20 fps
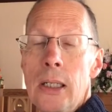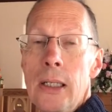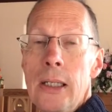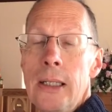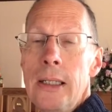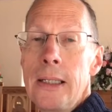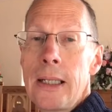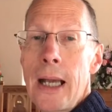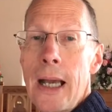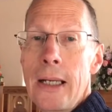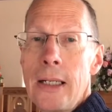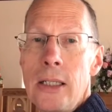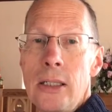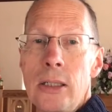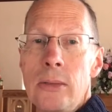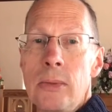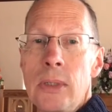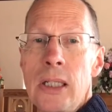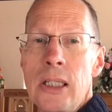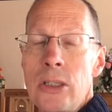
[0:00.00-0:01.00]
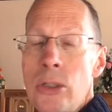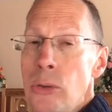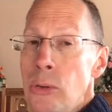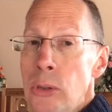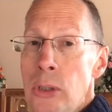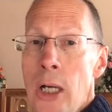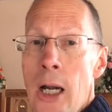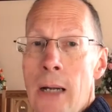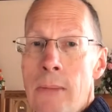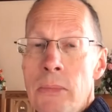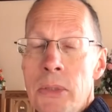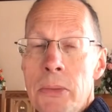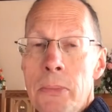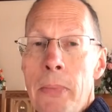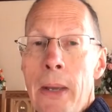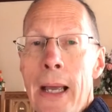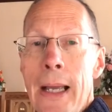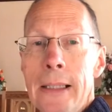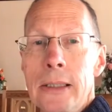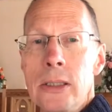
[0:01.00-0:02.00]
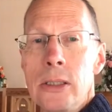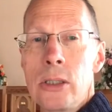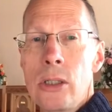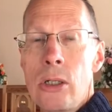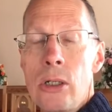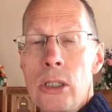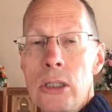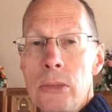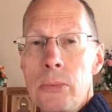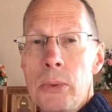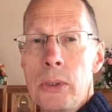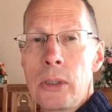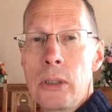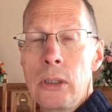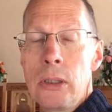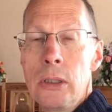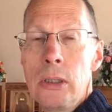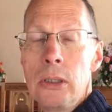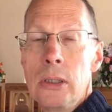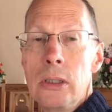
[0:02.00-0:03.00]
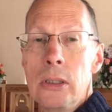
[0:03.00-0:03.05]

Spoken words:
He carried him in his own arms back to the hospital.